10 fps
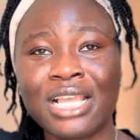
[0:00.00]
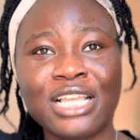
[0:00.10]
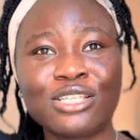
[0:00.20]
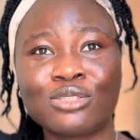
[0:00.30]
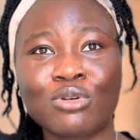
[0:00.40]

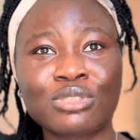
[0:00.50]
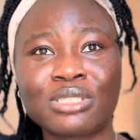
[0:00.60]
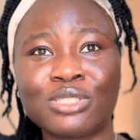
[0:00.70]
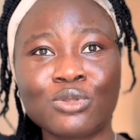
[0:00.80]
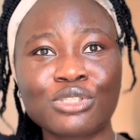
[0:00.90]
it's
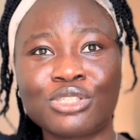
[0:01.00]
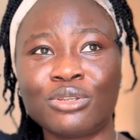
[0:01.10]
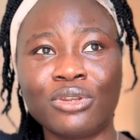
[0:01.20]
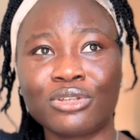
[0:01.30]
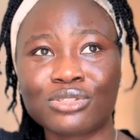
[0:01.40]
not
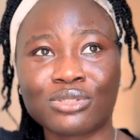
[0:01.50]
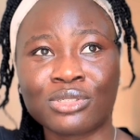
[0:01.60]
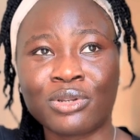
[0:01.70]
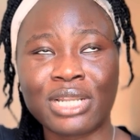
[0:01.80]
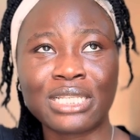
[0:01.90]
serious, it's
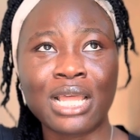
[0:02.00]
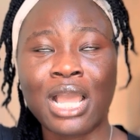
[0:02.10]
not right.